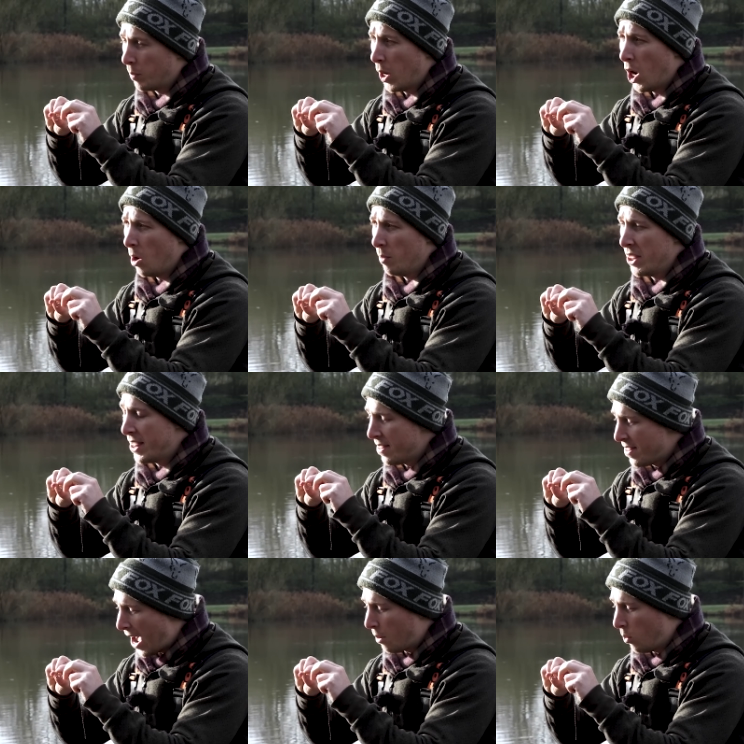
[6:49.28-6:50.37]
barb, and
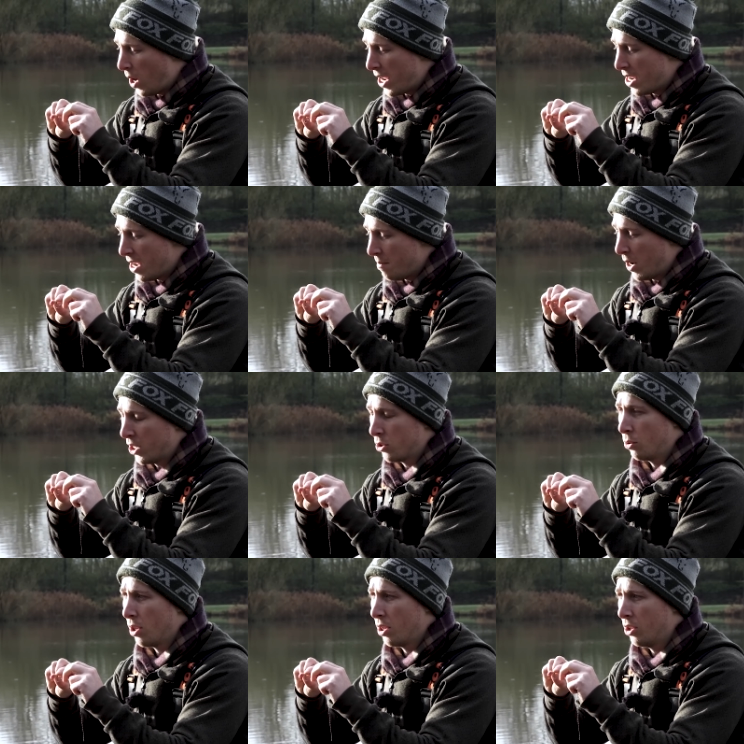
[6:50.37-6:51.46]
that way it makes
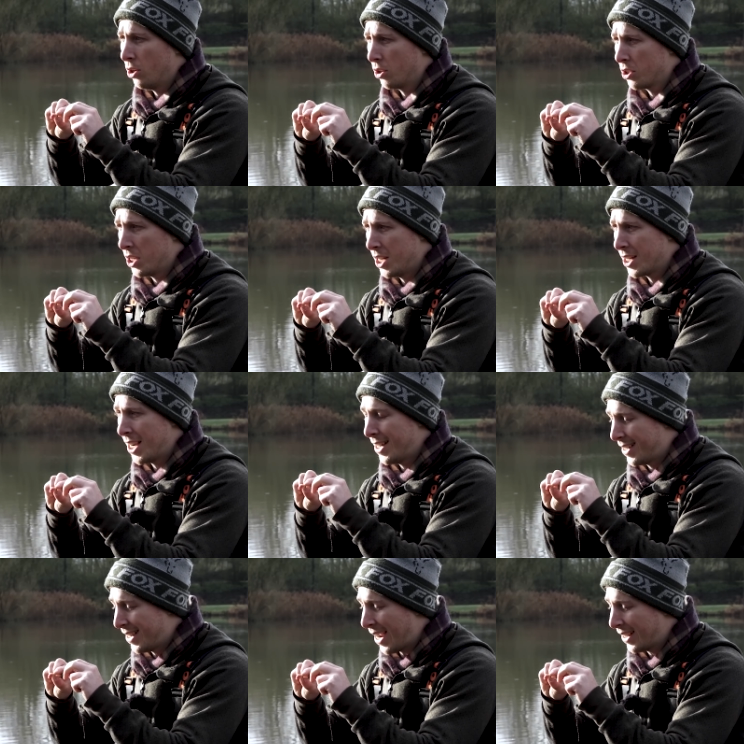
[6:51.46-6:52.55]
sure that the hook sits
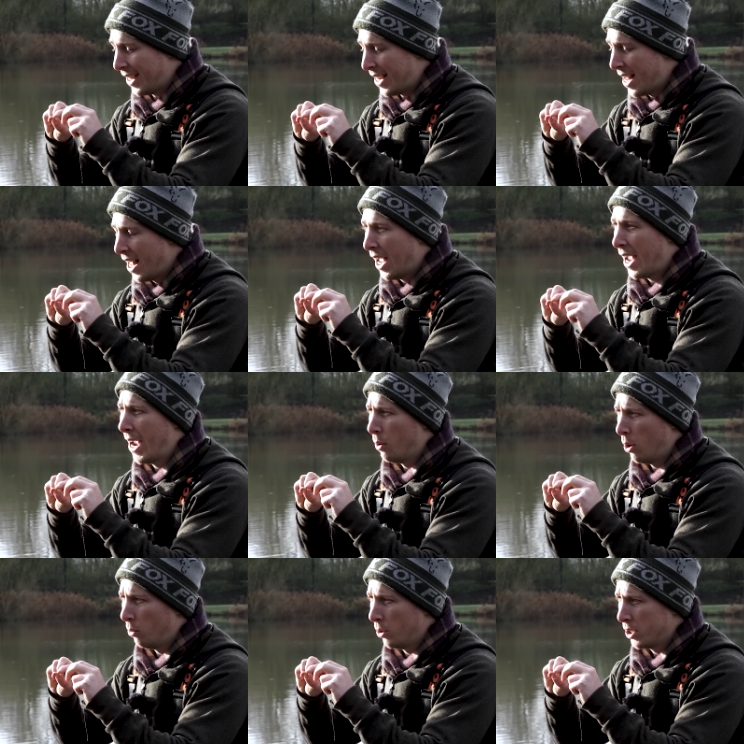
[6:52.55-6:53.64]
exactly how
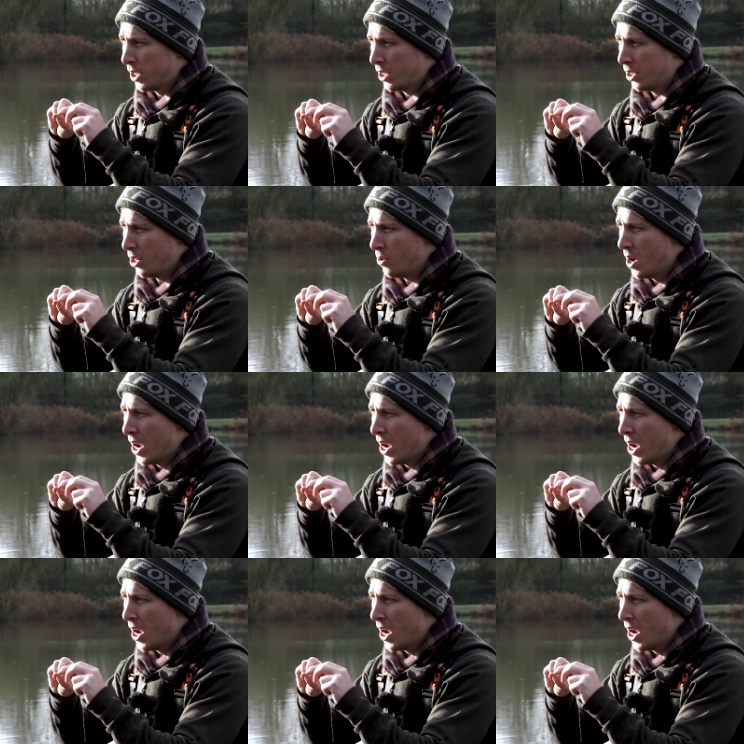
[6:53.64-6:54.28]
I want it to,